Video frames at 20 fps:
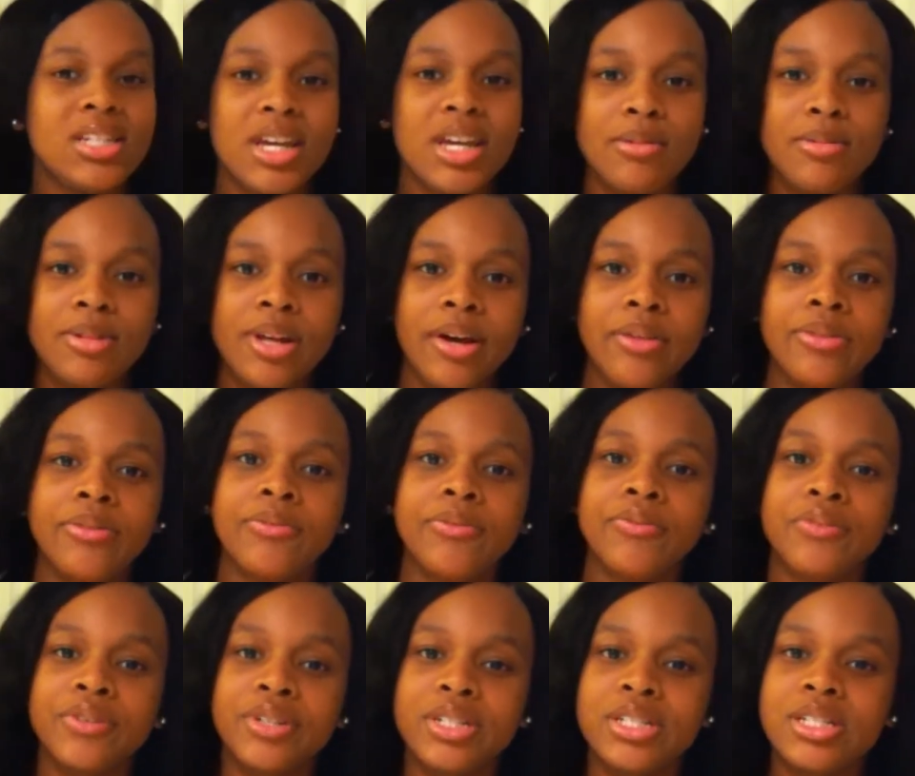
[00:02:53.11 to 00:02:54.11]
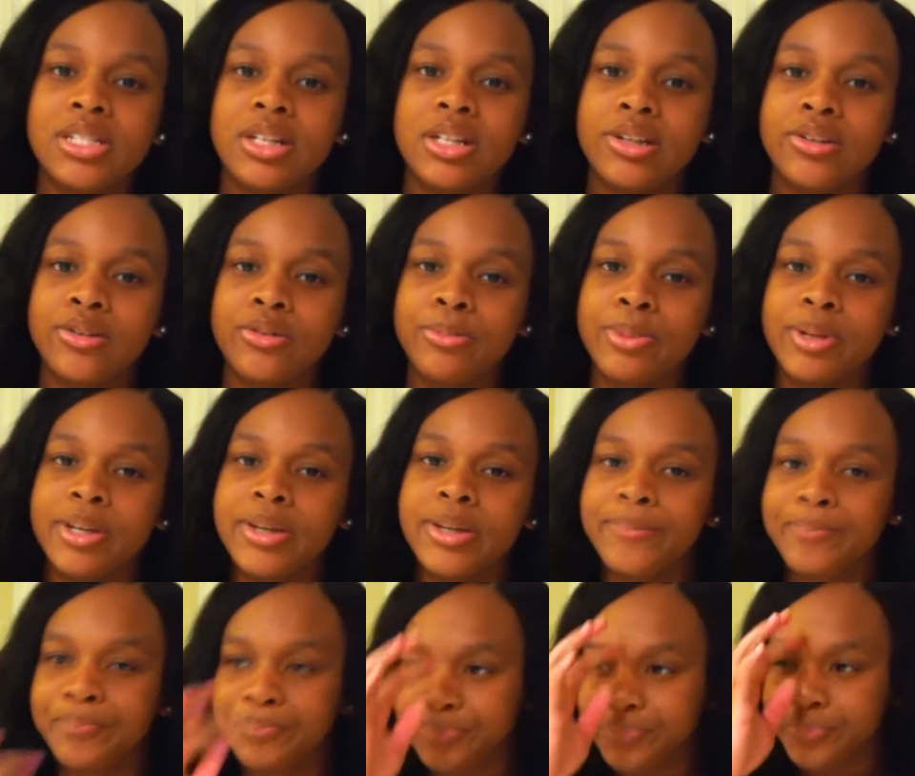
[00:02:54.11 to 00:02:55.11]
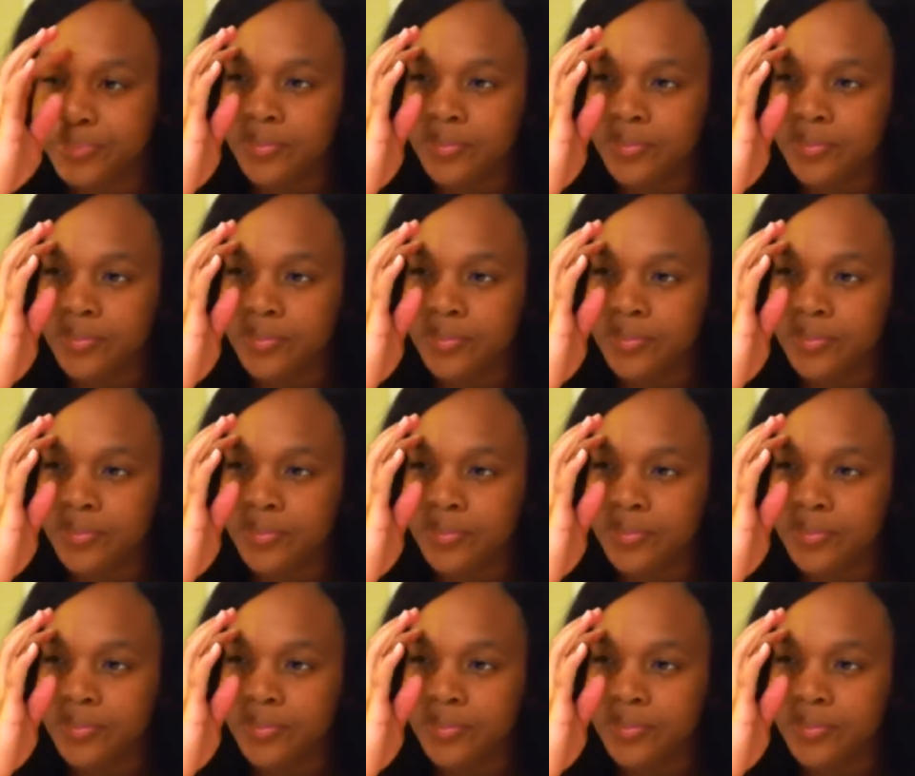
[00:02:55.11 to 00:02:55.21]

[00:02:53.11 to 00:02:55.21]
tame down the frizz a little bit.